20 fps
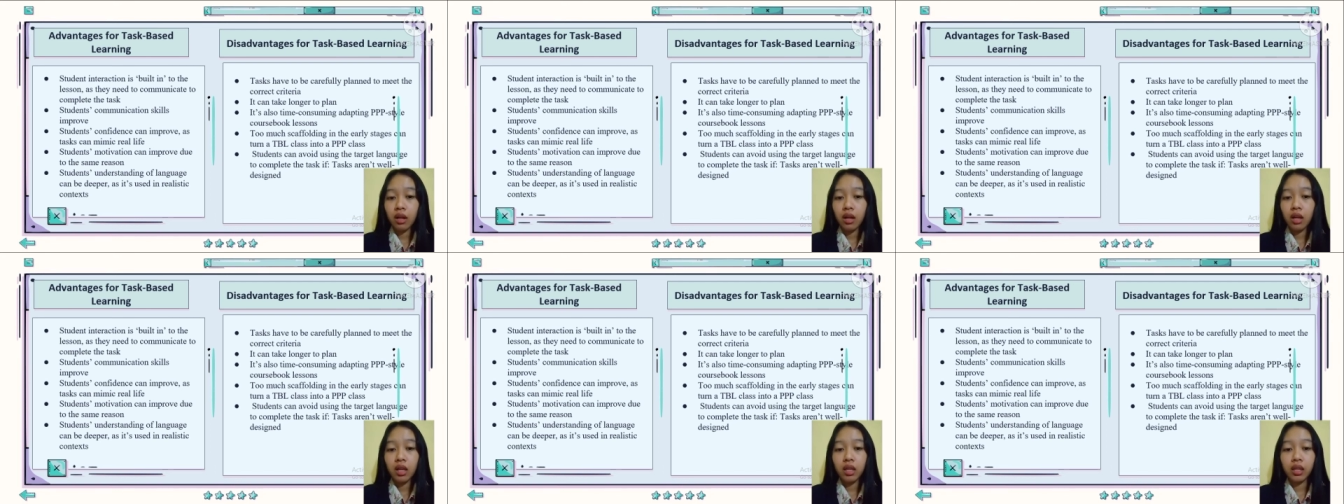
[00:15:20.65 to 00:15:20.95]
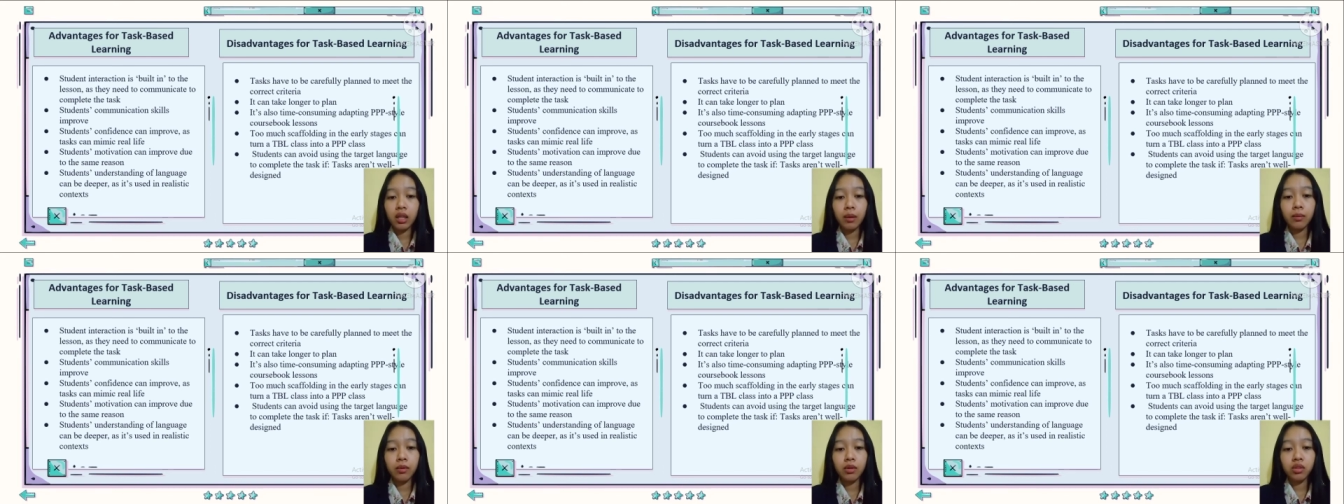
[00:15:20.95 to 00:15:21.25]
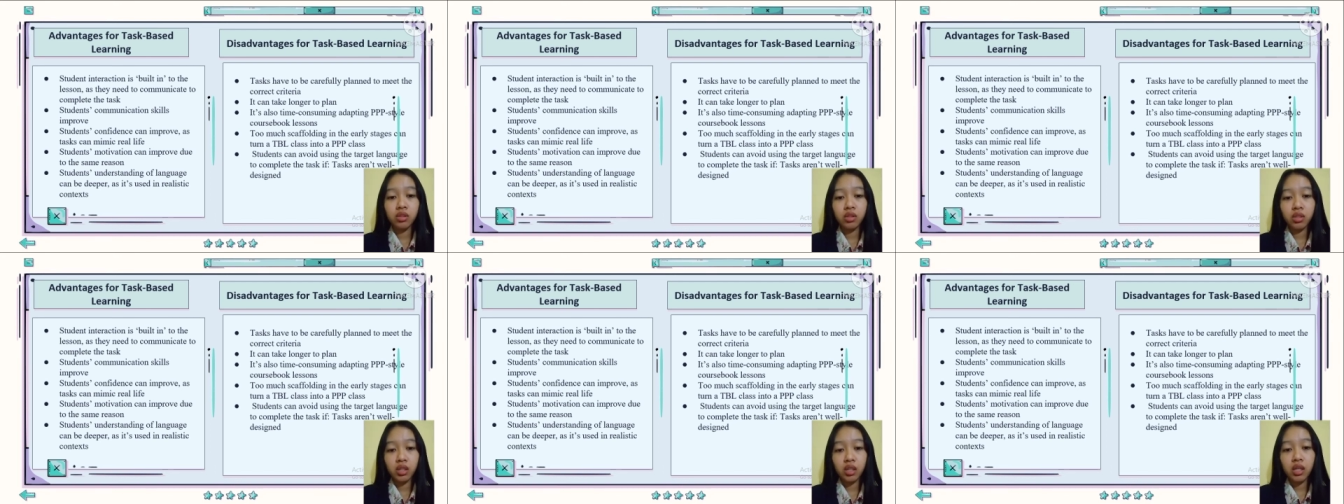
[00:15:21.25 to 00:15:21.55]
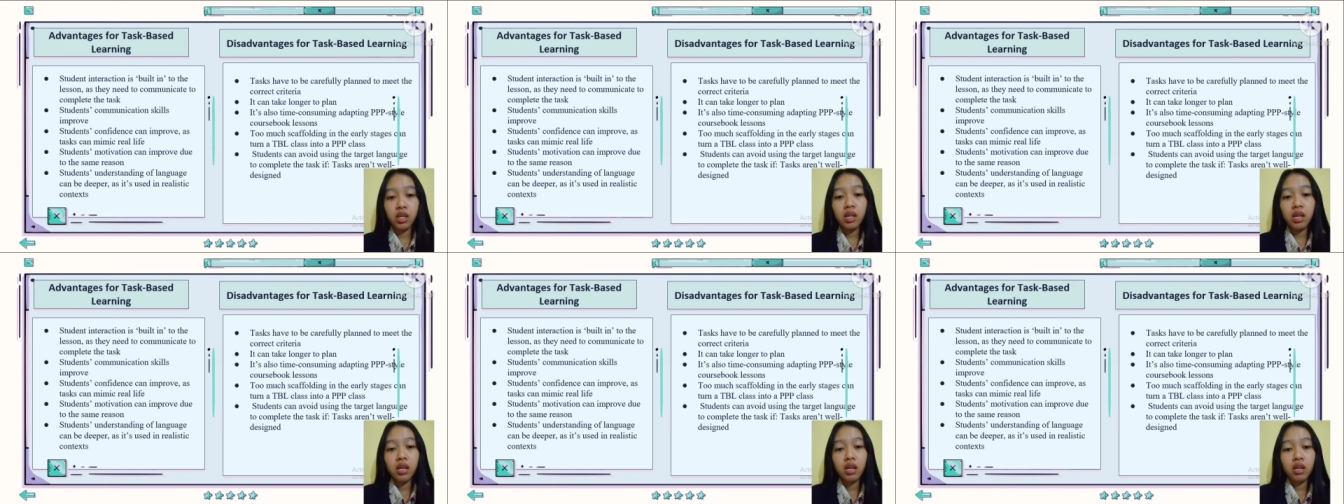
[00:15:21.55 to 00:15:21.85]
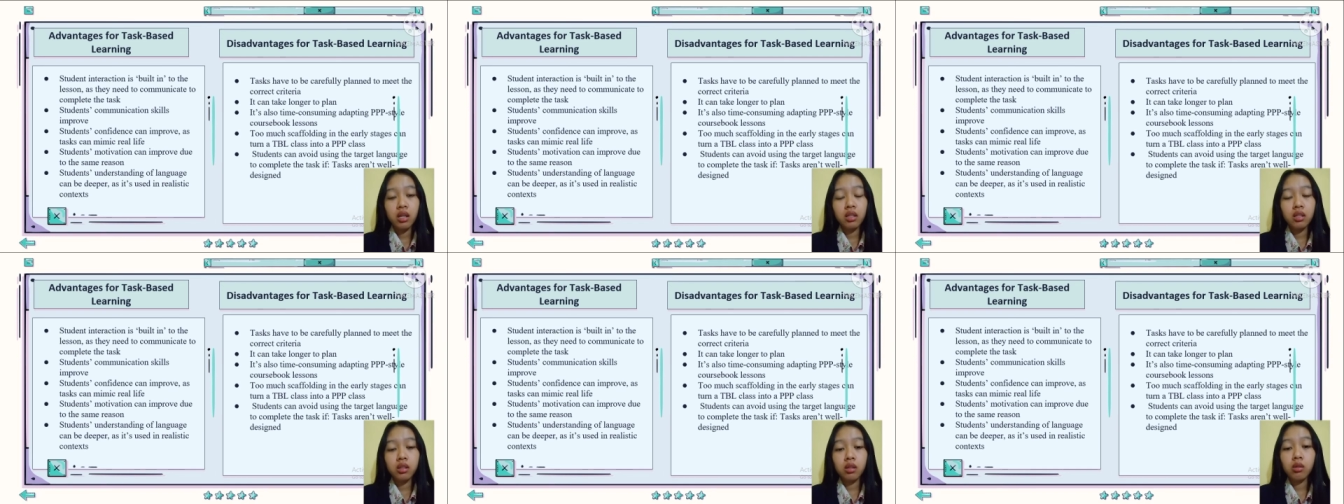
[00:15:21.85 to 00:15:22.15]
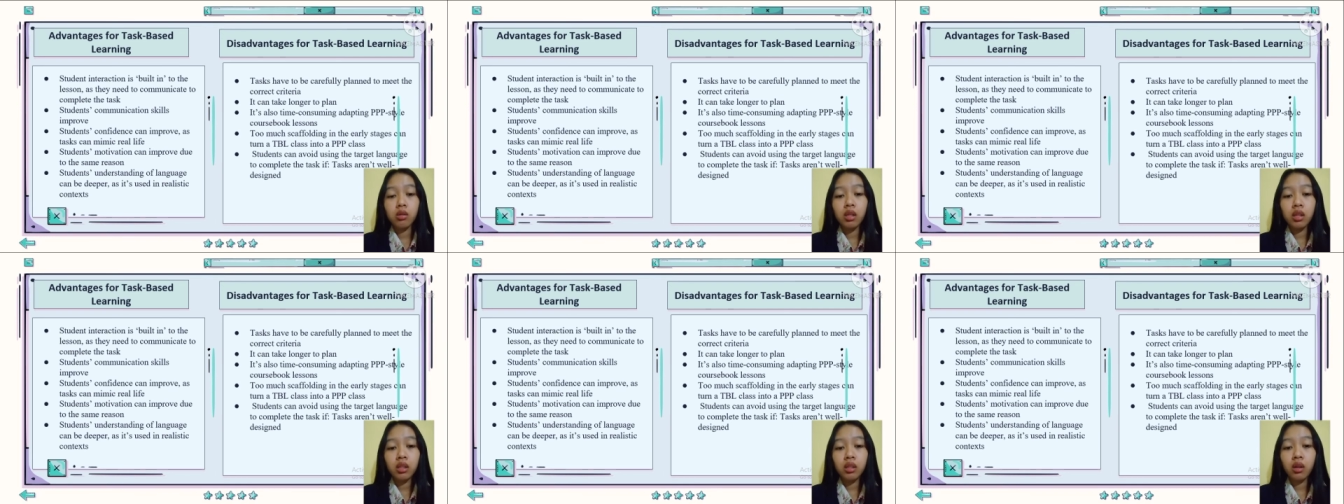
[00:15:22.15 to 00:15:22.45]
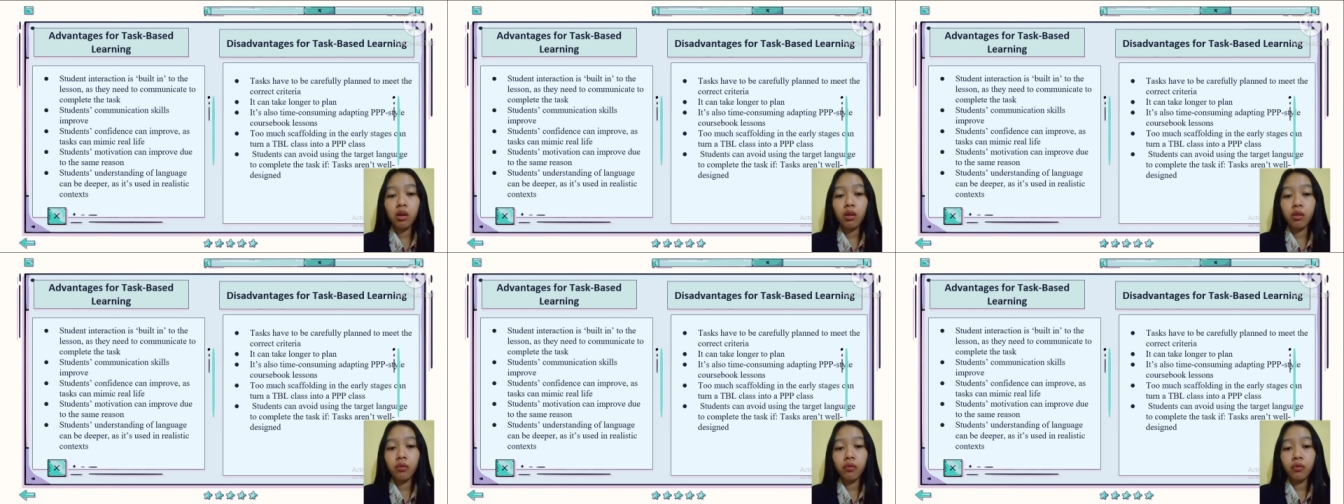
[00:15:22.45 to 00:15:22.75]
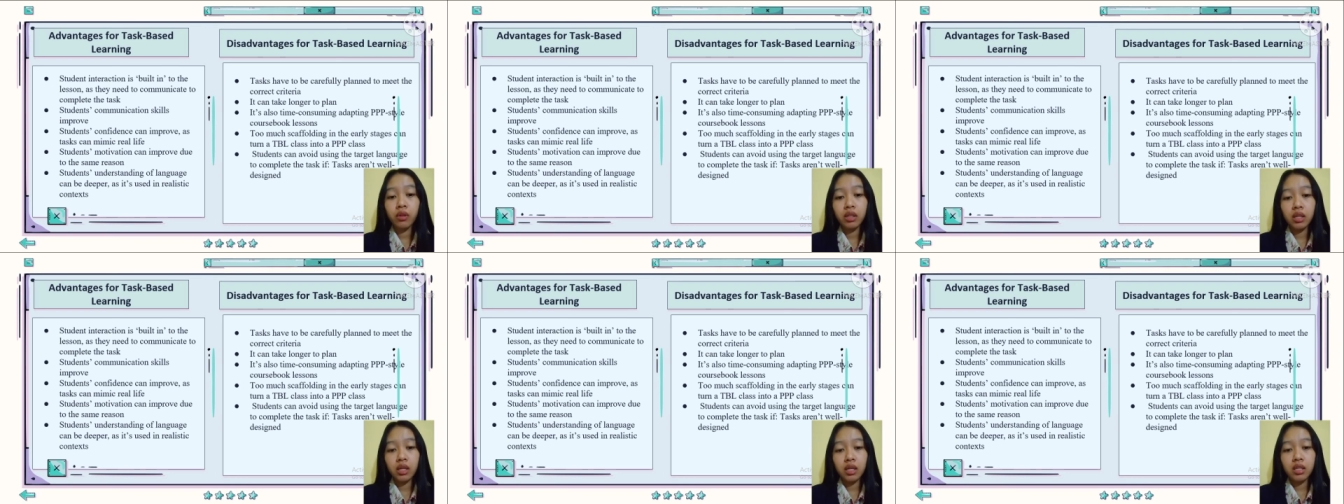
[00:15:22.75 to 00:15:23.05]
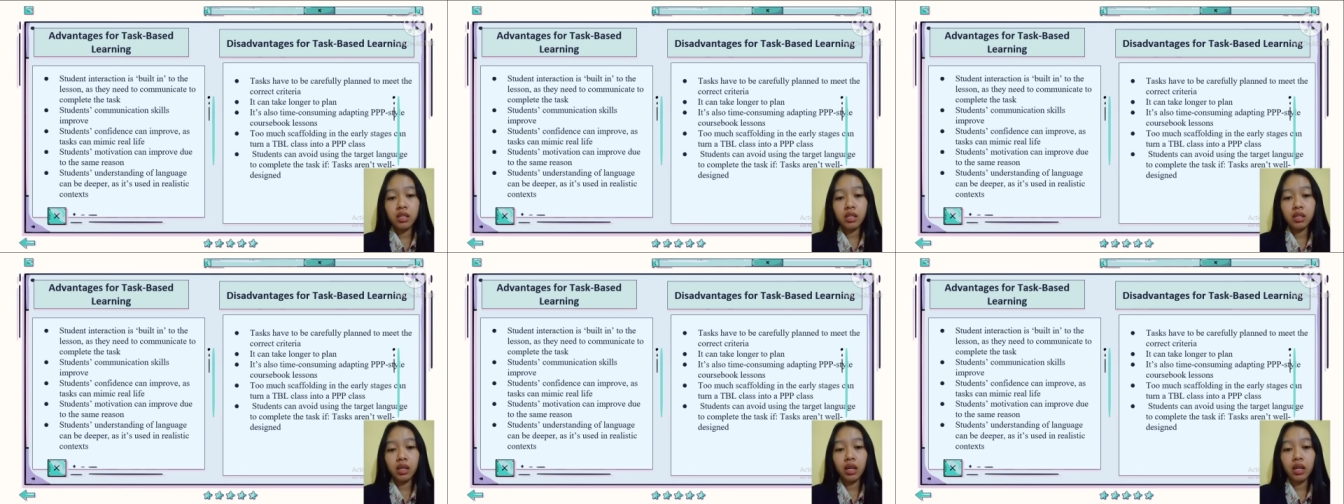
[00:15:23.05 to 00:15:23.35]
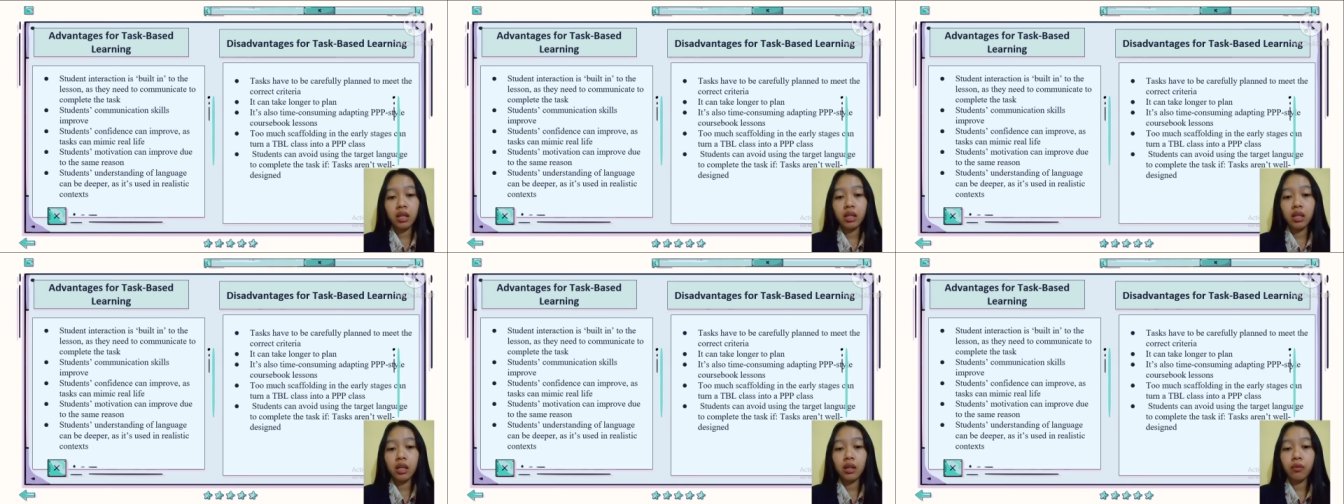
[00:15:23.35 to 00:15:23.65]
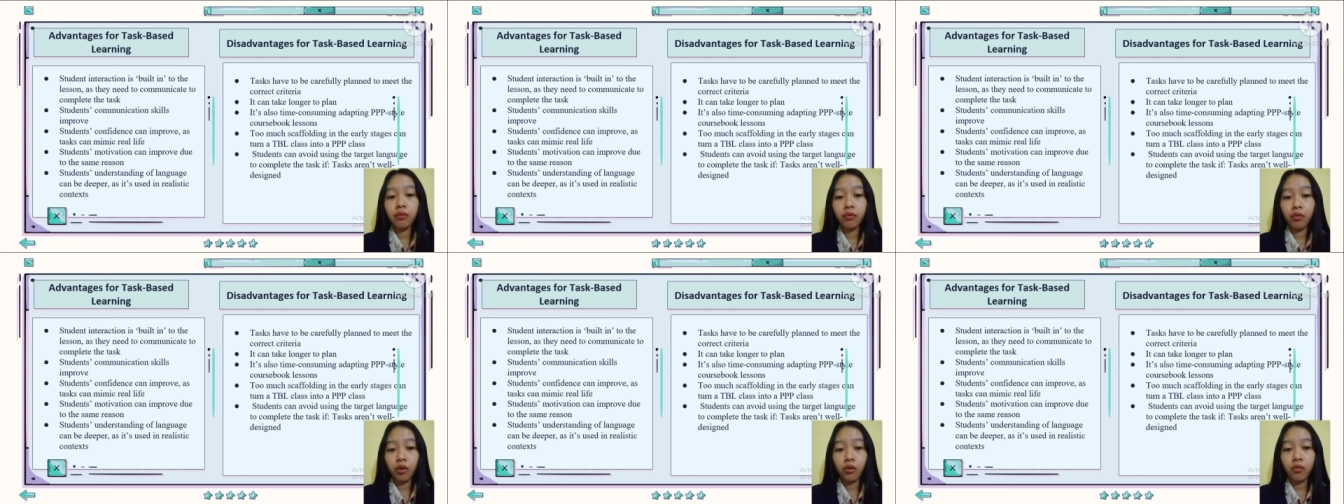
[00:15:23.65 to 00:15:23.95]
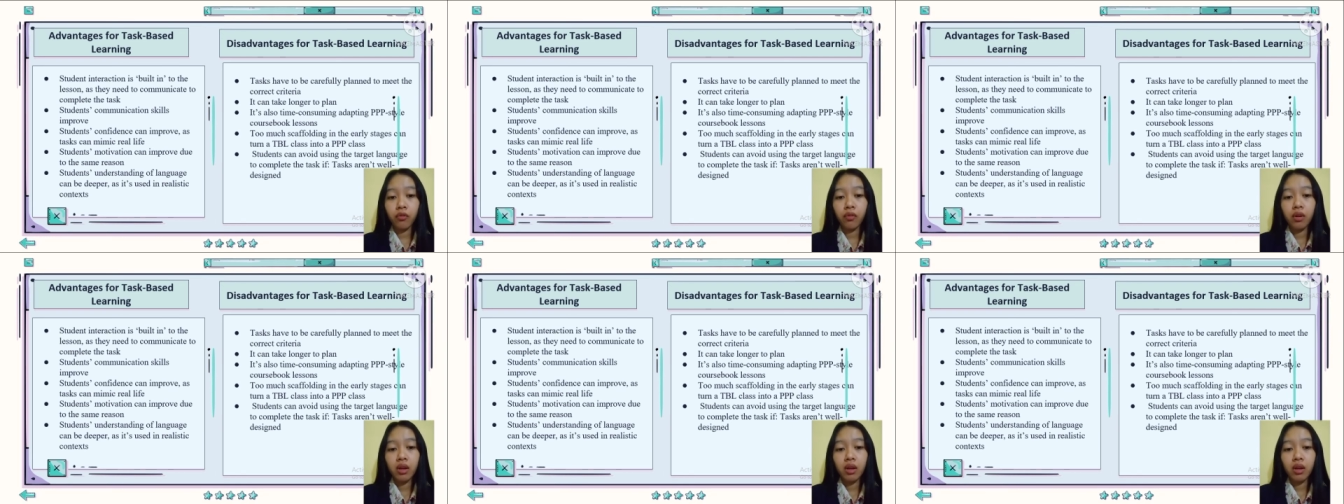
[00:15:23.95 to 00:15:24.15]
Number three, student confidence can improve